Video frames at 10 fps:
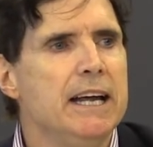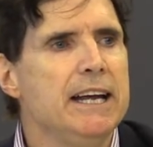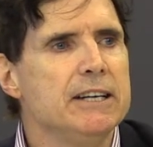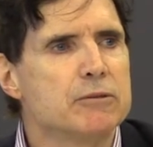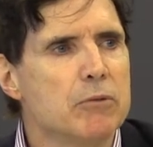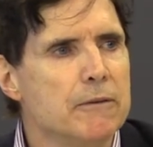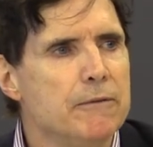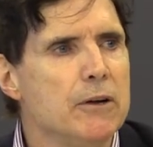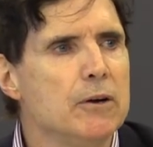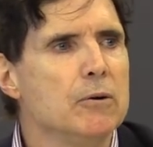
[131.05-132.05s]
he's
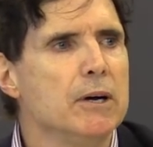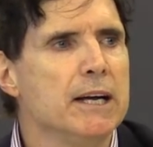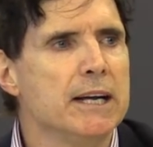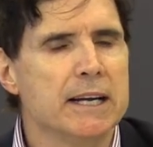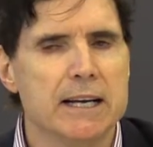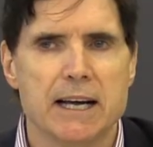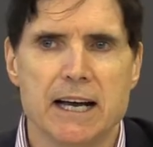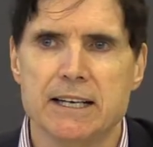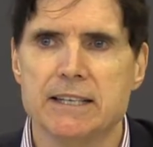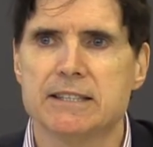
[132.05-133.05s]
reviewing
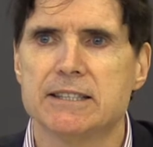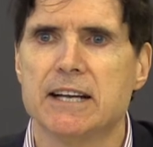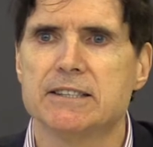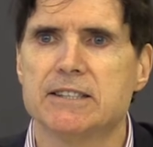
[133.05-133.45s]
and in a sense